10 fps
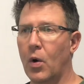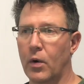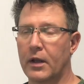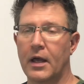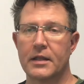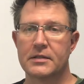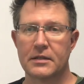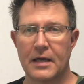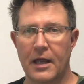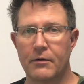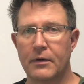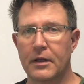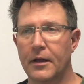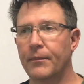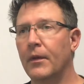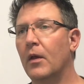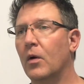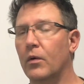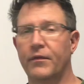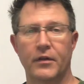or constant diarrhea
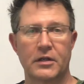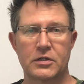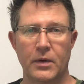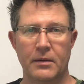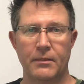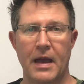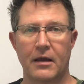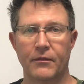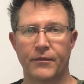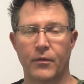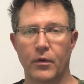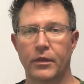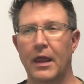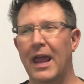or fluctuating back and forth,